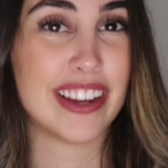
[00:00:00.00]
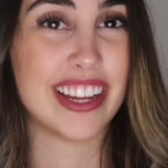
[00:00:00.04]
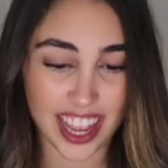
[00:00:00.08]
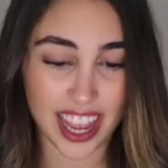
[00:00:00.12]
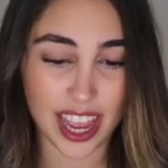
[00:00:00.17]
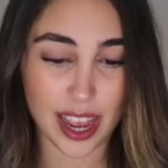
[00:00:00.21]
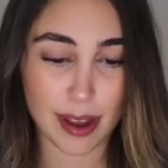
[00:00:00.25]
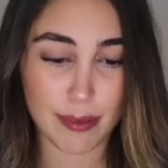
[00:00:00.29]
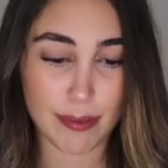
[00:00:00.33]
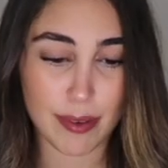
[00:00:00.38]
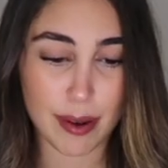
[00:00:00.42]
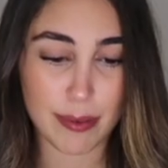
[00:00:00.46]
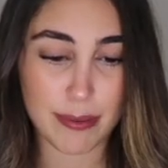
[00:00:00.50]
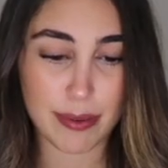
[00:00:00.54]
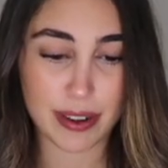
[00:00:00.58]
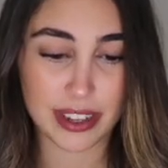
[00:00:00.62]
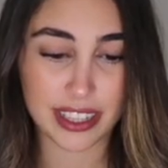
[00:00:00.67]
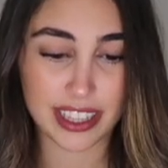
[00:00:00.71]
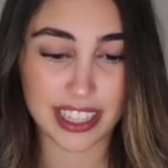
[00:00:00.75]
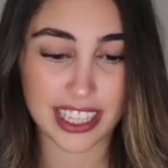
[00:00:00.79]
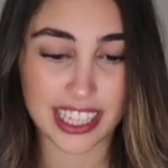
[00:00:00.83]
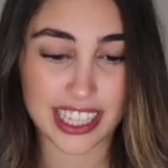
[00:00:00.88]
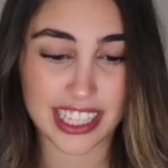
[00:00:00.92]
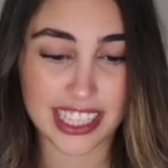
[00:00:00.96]
I'm gonna
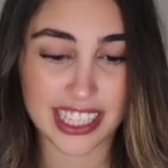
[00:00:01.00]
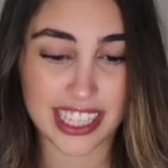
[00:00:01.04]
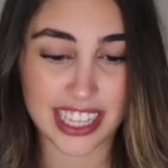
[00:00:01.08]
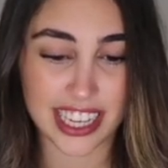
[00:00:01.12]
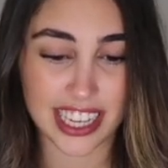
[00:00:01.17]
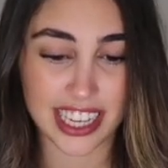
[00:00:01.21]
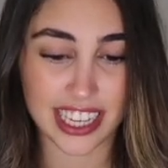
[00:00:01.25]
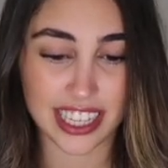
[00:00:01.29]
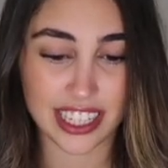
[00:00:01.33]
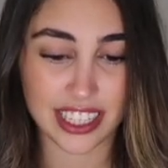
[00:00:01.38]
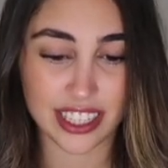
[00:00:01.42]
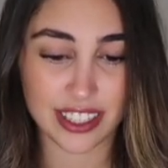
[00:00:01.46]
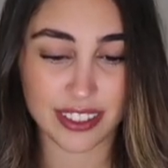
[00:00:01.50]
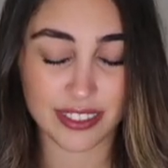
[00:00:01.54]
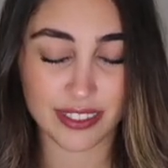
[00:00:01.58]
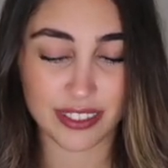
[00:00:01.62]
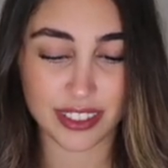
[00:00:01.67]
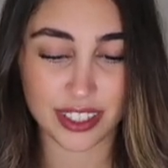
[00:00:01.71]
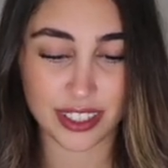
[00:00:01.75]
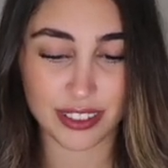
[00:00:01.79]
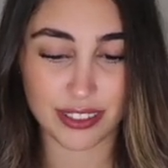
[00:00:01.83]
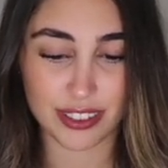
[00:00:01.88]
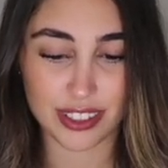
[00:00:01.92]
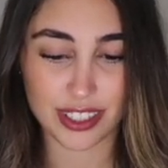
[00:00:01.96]
put this in,
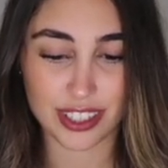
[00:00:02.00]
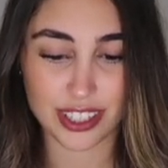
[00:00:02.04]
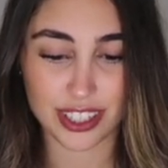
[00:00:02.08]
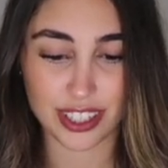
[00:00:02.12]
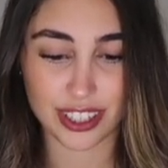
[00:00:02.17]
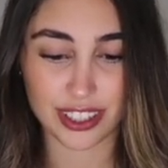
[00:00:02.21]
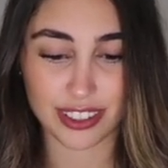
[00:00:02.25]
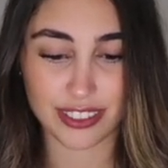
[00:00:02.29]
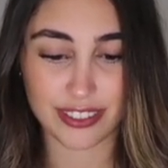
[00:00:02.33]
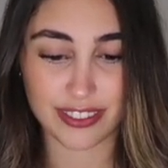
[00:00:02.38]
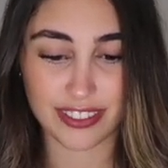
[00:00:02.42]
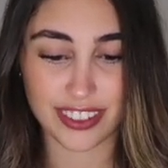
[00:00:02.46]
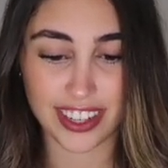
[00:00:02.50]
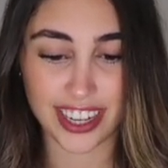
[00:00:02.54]
you deserved